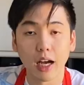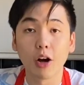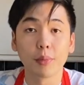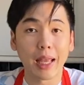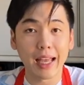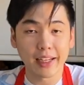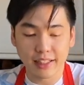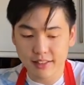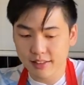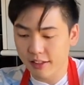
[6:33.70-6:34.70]
I'll be adding
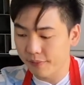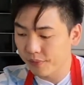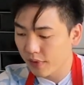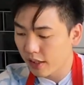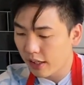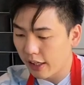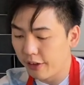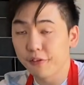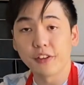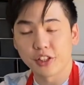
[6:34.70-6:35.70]
some
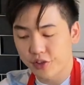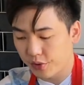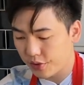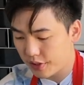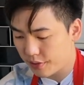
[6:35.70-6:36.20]
fish sauce as